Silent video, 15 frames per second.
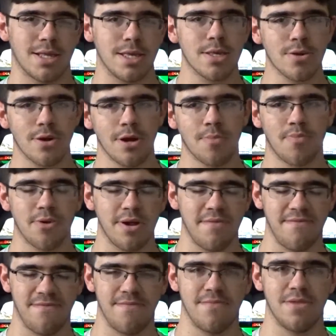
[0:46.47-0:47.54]
These are all pretty,
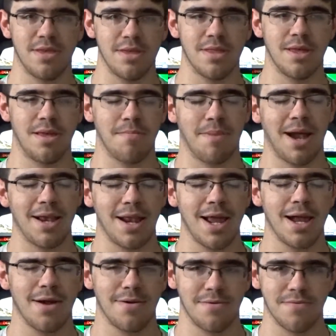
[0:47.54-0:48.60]
by
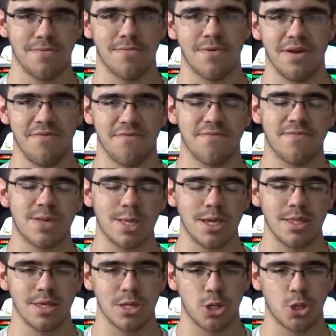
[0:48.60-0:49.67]
now we've
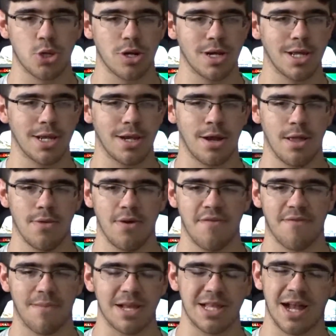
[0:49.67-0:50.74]
seen this trend all the way
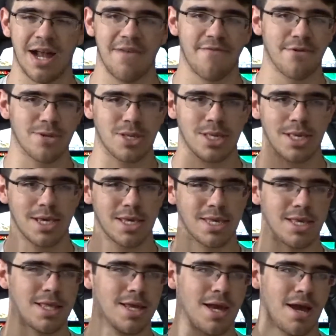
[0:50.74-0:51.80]
from like the iPhone 6
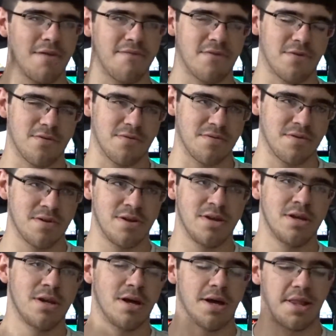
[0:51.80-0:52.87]
to the iPhone
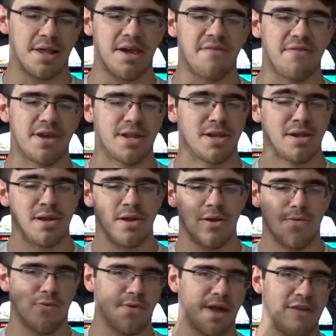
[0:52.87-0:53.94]
11
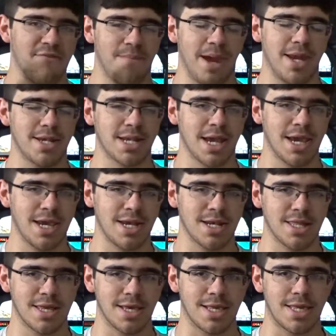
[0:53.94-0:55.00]
where they've maintained
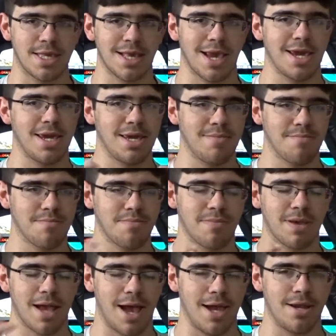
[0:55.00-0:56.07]
this same
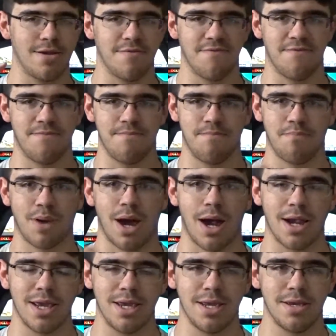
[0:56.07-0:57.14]
kind of
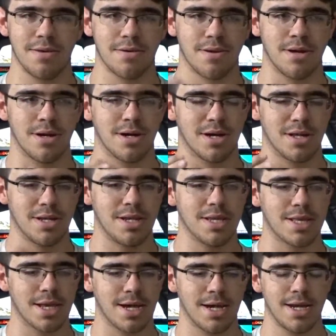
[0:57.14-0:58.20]
body
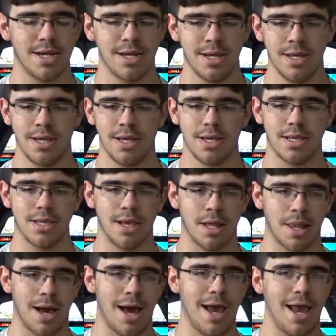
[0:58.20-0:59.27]
design. A
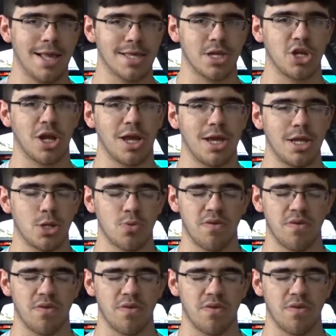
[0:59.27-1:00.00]
lot hasn't changed.